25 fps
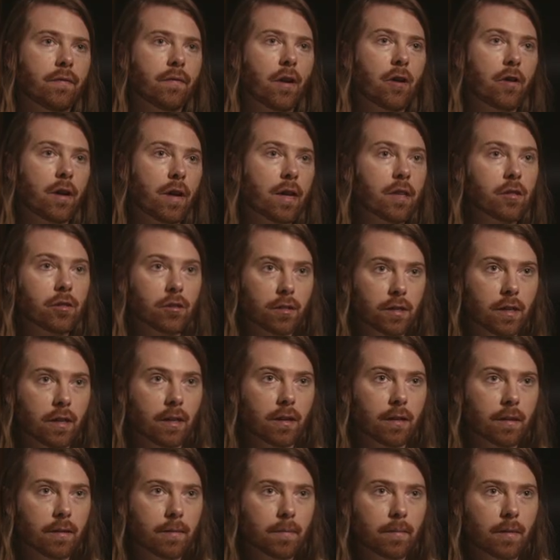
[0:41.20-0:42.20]
very
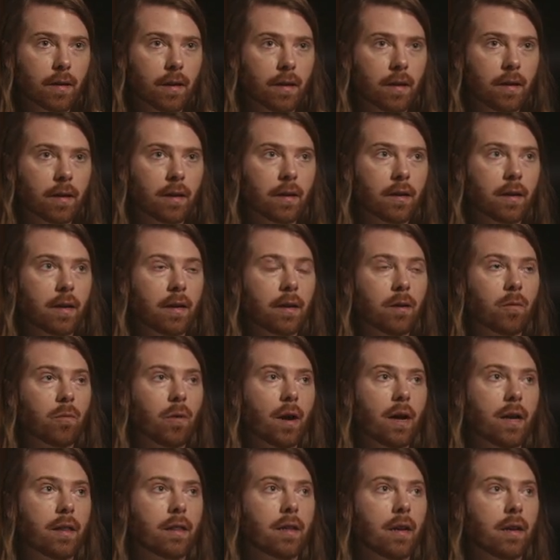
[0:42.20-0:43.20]
interesting in a, in a
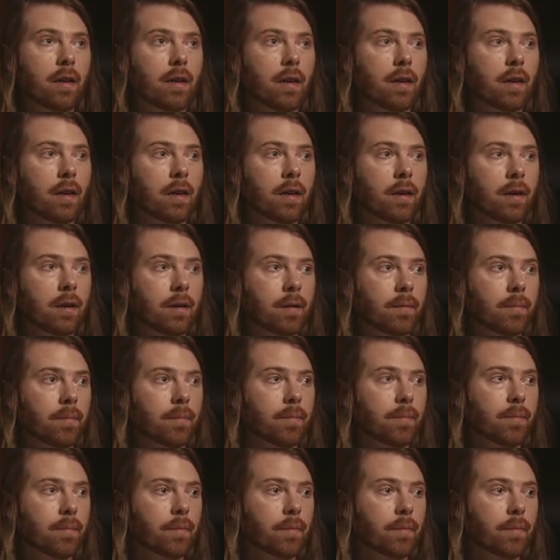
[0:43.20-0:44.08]
way that um,